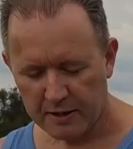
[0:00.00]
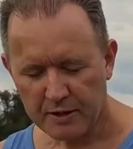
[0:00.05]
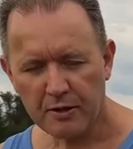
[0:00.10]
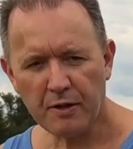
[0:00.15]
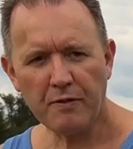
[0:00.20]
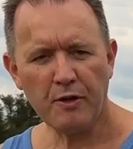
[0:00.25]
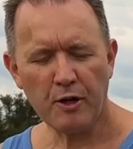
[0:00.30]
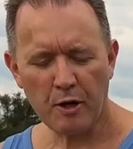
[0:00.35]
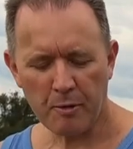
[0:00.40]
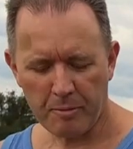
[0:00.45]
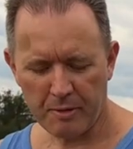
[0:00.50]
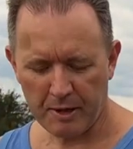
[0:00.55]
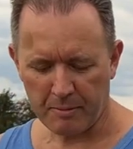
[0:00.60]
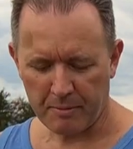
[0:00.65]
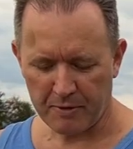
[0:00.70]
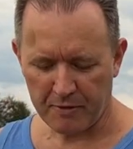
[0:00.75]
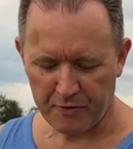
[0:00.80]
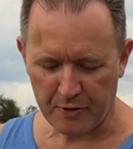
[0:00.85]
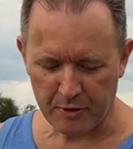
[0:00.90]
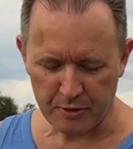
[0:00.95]
So if you open
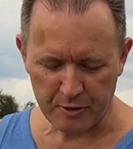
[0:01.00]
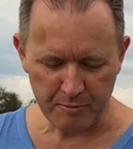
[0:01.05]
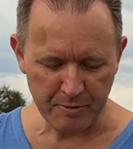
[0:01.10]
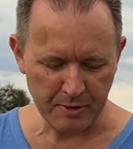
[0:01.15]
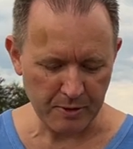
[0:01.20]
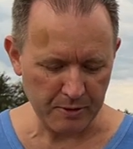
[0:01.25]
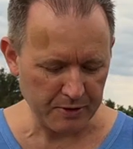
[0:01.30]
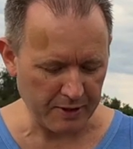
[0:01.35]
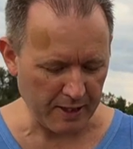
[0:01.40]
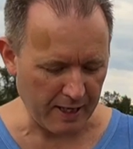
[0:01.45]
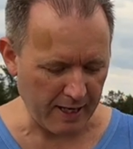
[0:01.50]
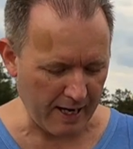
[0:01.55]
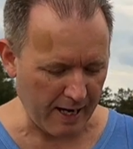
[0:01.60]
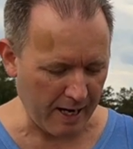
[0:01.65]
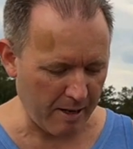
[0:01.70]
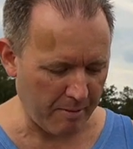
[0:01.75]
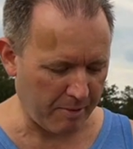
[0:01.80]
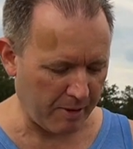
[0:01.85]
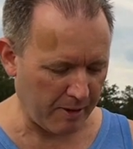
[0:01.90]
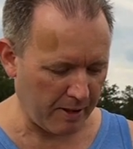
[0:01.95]
up the Photopills
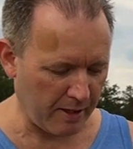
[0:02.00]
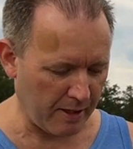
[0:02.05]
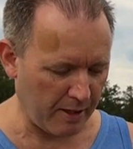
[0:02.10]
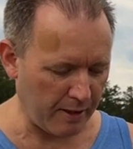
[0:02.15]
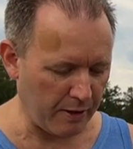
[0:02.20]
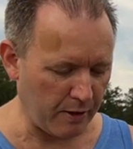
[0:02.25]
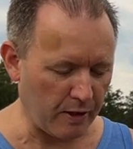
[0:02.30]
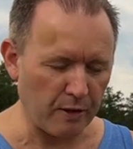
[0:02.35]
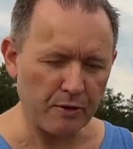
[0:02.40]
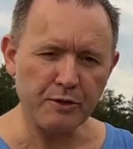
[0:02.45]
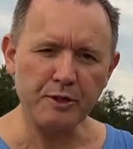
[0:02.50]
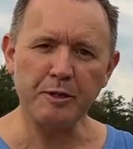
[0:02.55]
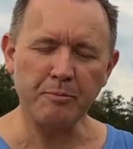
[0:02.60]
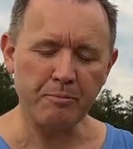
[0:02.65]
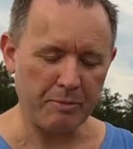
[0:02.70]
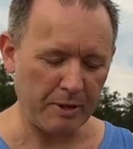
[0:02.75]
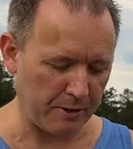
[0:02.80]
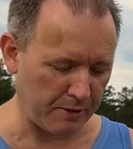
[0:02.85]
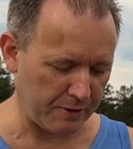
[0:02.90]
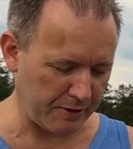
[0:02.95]
app and you go to the
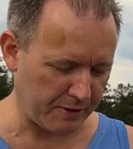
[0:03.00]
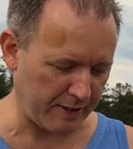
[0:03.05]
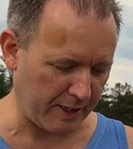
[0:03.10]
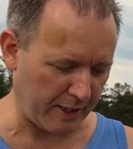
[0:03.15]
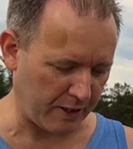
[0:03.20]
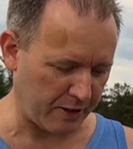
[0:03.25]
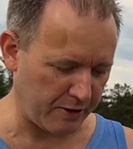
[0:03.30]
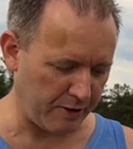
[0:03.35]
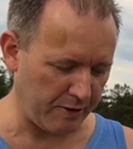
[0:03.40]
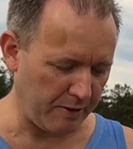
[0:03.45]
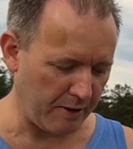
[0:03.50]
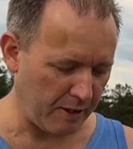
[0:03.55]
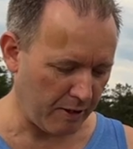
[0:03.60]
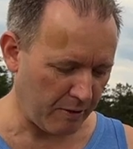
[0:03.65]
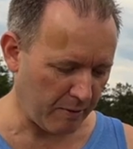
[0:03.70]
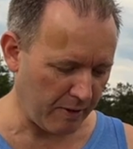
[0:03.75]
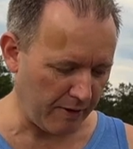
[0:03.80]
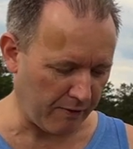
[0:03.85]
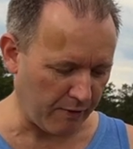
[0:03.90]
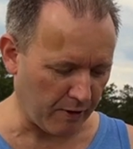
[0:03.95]
pills section
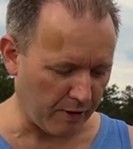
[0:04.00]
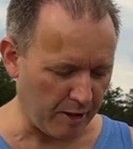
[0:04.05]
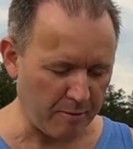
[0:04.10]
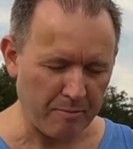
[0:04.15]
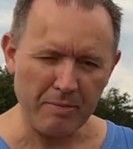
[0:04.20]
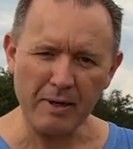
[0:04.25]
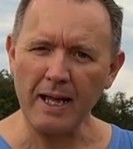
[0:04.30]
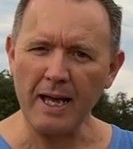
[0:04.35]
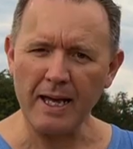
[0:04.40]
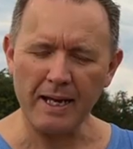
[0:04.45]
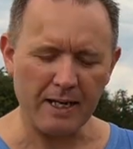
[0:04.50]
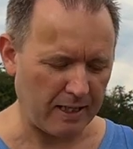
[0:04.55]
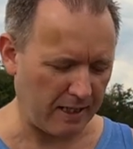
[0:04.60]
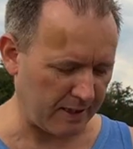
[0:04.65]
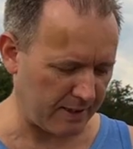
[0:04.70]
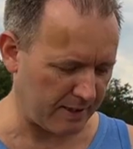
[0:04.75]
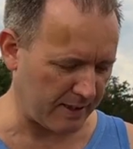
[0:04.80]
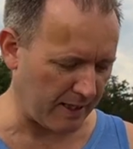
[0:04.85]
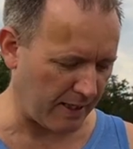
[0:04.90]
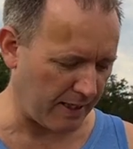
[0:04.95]
where you've got your planner,
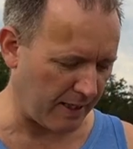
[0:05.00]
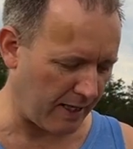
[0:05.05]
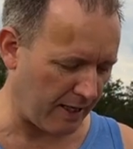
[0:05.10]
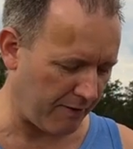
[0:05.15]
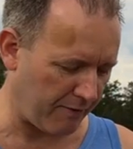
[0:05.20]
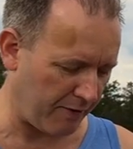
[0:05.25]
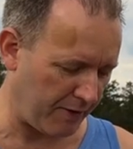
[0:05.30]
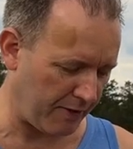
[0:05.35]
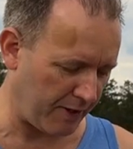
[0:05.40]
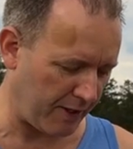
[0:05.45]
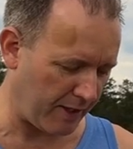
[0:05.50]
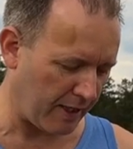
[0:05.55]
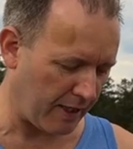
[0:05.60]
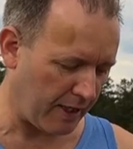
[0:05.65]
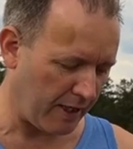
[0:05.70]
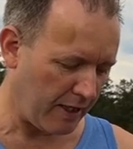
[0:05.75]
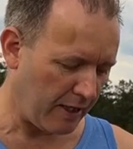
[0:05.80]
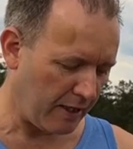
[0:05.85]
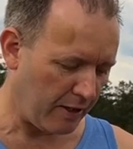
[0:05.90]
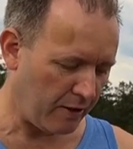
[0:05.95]
your sun and everything,
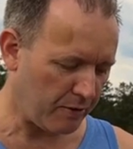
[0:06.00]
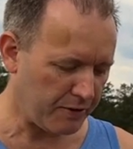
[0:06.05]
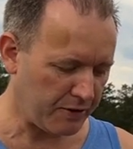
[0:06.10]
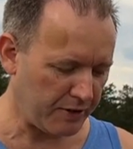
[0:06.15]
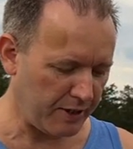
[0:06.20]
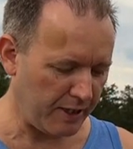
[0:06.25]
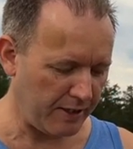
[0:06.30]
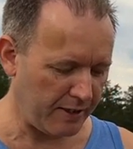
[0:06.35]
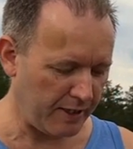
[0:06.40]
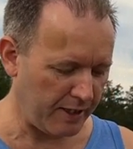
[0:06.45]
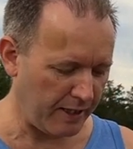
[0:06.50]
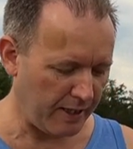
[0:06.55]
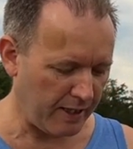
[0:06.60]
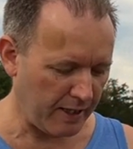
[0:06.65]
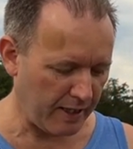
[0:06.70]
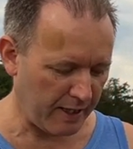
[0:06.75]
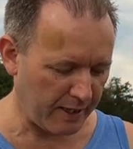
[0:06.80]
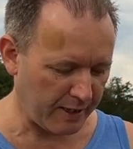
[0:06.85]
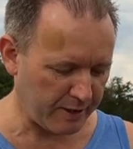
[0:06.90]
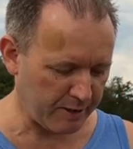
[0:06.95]
you'll see the
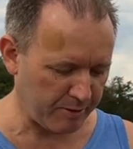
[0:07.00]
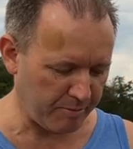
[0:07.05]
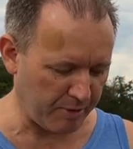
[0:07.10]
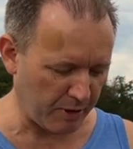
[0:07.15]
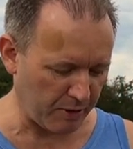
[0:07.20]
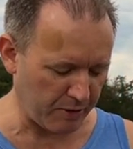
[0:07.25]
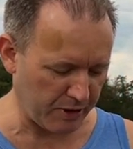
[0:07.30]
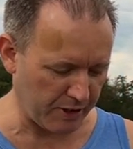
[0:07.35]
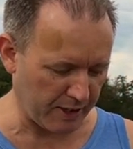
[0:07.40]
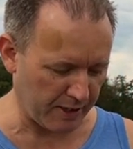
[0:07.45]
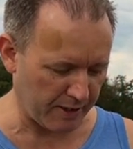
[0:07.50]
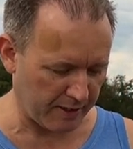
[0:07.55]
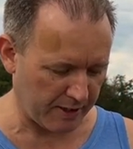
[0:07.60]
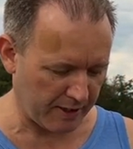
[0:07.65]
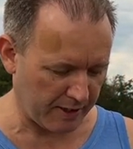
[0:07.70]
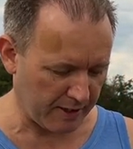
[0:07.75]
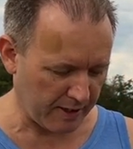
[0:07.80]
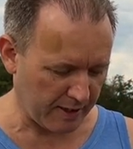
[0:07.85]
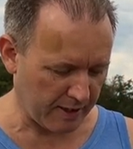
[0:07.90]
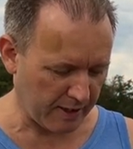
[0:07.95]
exposure
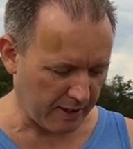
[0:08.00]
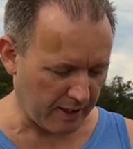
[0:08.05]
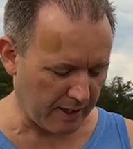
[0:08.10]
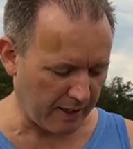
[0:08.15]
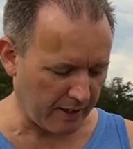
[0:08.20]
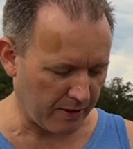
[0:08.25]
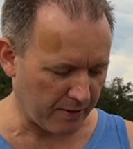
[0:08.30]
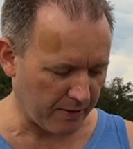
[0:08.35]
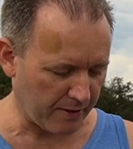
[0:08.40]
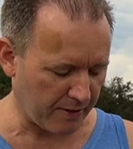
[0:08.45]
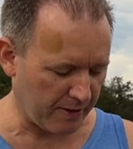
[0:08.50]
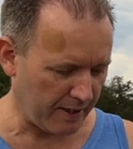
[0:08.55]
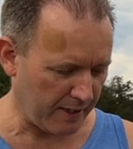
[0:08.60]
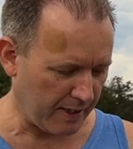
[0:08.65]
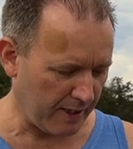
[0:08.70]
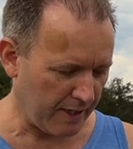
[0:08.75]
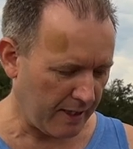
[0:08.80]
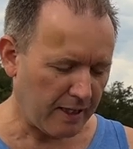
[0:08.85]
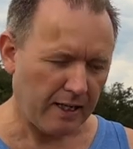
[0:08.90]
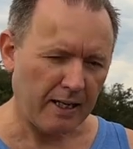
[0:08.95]
icon.
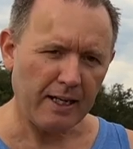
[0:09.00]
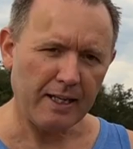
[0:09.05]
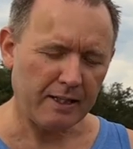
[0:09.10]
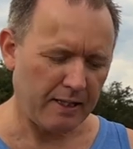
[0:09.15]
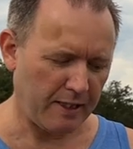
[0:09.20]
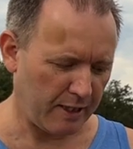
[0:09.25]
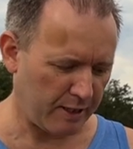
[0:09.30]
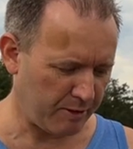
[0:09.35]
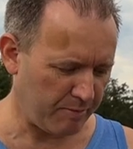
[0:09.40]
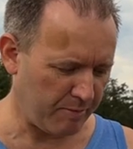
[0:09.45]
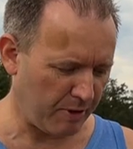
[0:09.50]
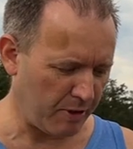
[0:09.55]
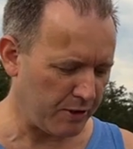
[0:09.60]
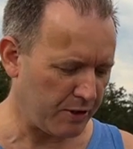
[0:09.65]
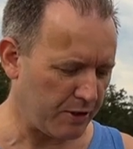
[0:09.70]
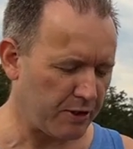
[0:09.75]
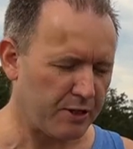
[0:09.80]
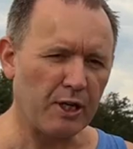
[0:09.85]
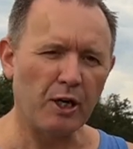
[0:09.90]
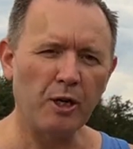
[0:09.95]
Click the
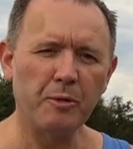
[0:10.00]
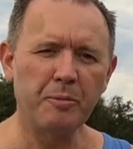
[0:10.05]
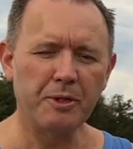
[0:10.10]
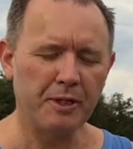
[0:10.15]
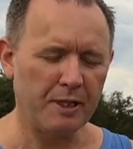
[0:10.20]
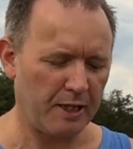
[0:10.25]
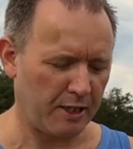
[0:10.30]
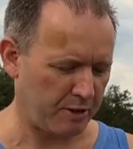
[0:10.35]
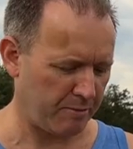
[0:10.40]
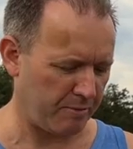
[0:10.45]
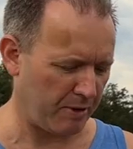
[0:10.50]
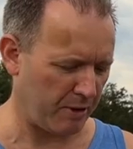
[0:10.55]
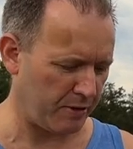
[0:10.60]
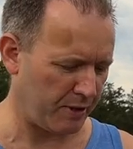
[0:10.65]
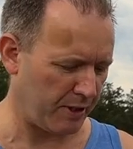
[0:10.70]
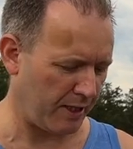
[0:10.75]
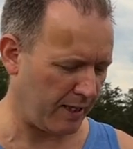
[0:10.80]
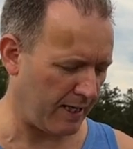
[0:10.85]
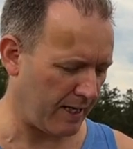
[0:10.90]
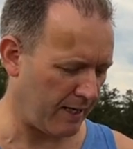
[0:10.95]
exposure to open the
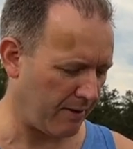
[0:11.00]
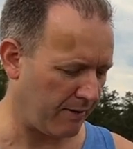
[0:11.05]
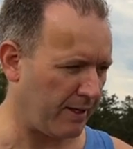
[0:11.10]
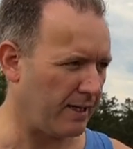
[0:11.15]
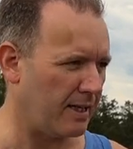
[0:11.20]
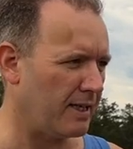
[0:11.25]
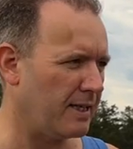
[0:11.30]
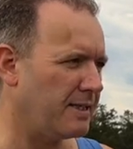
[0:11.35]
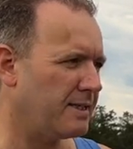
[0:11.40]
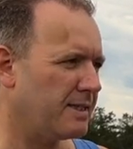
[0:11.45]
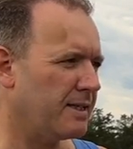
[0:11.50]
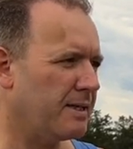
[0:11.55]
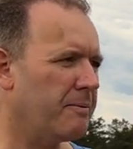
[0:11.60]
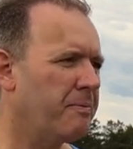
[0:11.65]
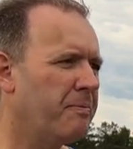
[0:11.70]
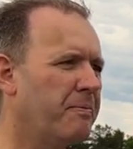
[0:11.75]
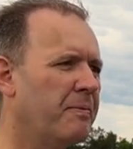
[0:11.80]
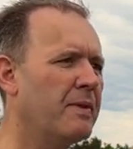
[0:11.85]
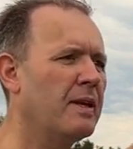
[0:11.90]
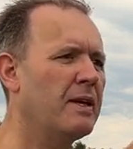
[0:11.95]
exposure calculator.
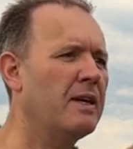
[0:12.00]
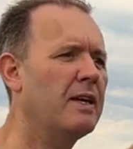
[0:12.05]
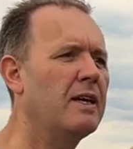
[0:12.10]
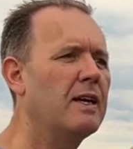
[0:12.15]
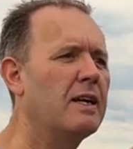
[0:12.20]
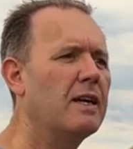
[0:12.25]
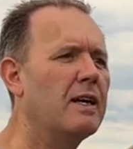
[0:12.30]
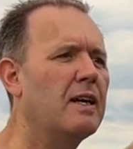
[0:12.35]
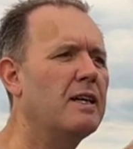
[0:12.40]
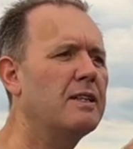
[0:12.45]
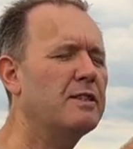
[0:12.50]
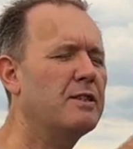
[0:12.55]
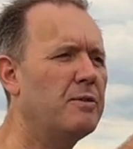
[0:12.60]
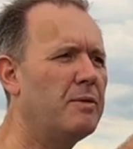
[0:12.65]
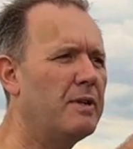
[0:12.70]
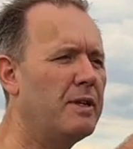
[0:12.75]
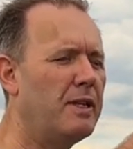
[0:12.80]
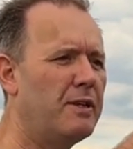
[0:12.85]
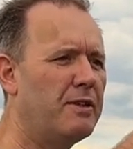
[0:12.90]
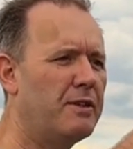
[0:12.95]
And so
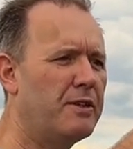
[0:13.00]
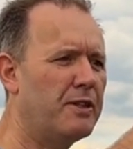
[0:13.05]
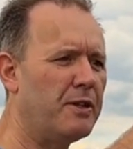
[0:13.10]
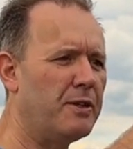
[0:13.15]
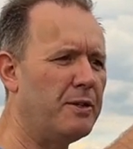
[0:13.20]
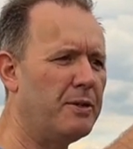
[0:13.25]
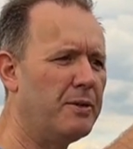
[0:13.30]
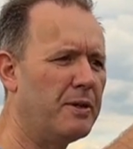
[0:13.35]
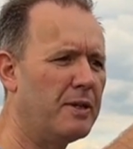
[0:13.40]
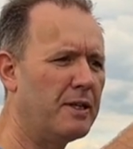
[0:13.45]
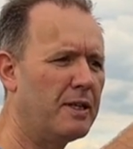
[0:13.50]
what you do